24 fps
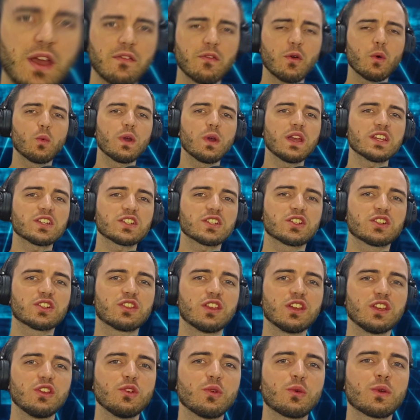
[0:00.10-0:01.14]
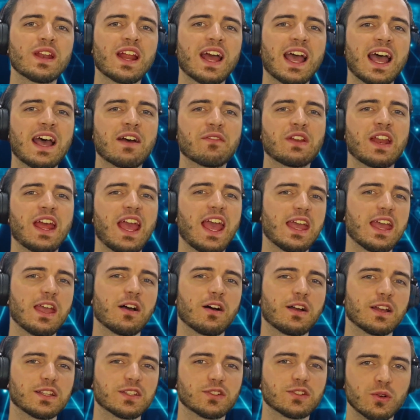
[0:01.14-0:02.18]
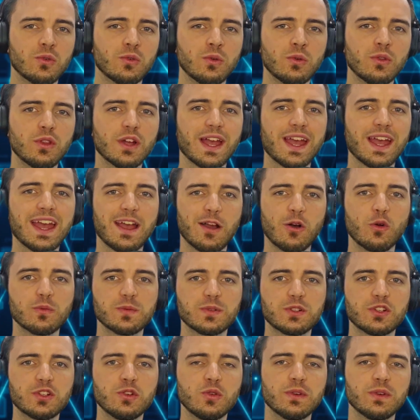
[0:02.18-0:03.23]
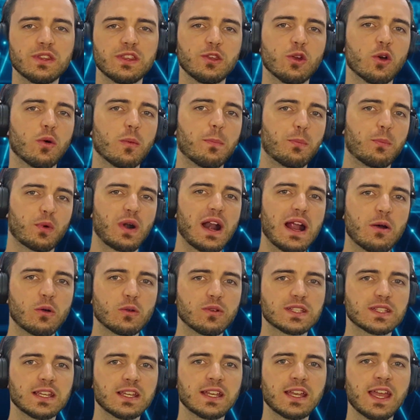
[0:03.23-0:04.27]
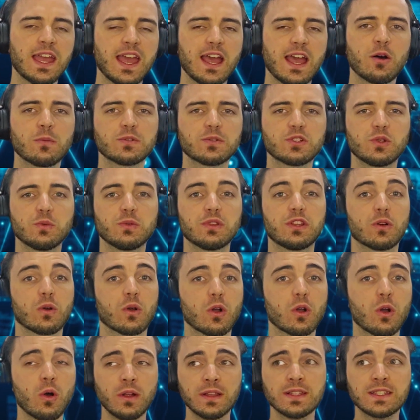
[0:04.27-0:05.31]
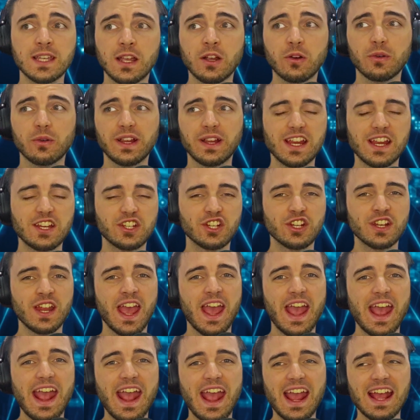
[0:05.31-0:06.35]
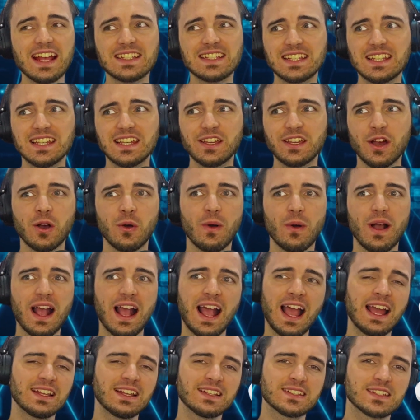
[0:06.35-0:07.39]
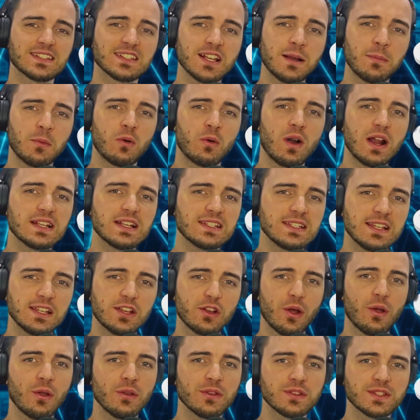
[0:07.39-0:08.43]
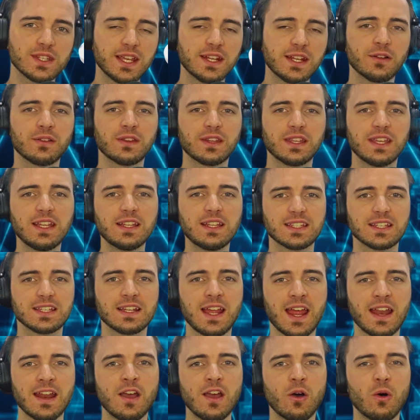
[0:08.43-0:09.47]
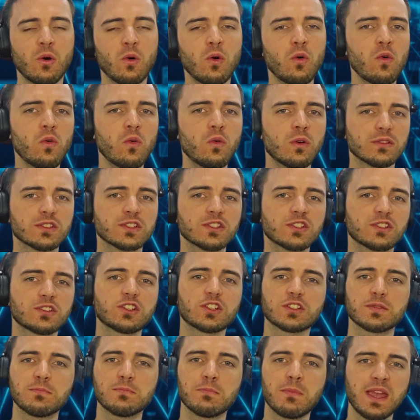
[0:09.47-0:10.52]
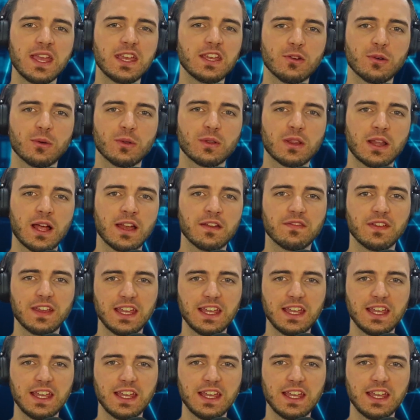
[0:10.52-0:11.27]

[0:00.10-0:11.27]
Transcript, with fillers: you ever wished that you can have an AI tool that helps you with your browsing, helps you with your content creation, SEO, and summarizing content on the internet, all to just make your life